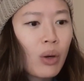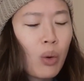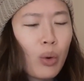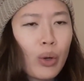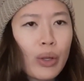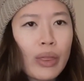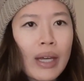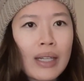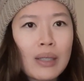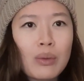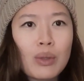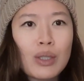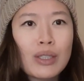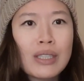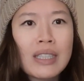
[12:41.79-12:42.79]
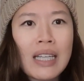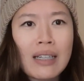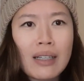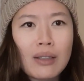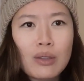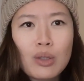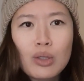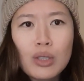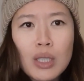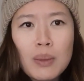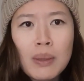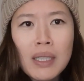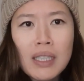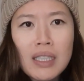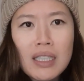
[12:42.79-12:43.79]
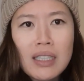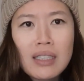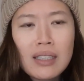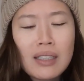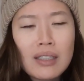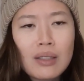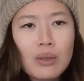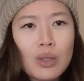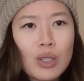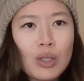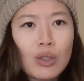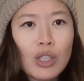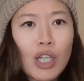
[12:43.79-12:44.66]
or that they would send out search parties because there was still